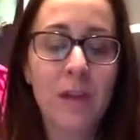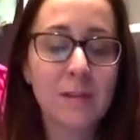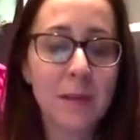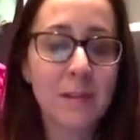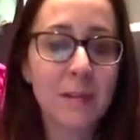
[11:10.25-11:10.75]

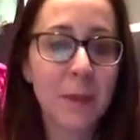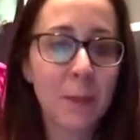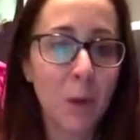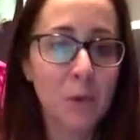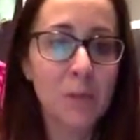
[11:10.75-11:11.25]
accepting my
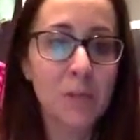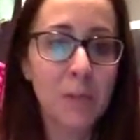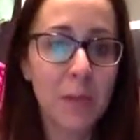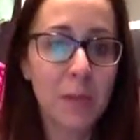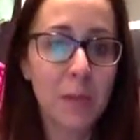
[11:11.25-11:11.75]

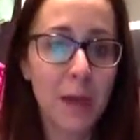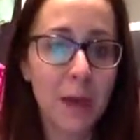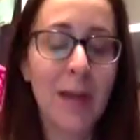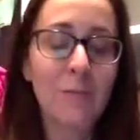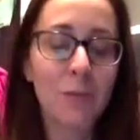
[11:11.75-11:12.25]
post-baby
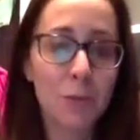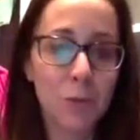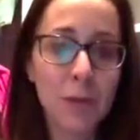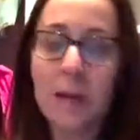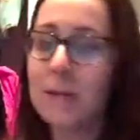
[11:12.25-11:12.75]
body after
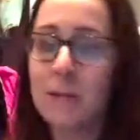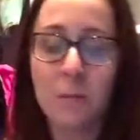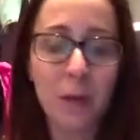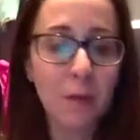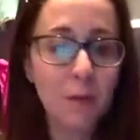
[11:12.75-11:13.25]
2 kids and
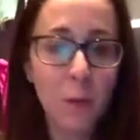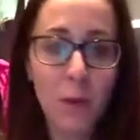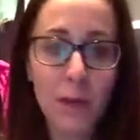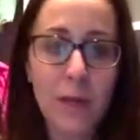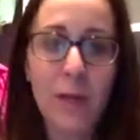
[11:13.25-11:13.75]
being
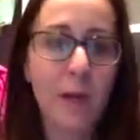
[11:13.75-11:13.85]
40.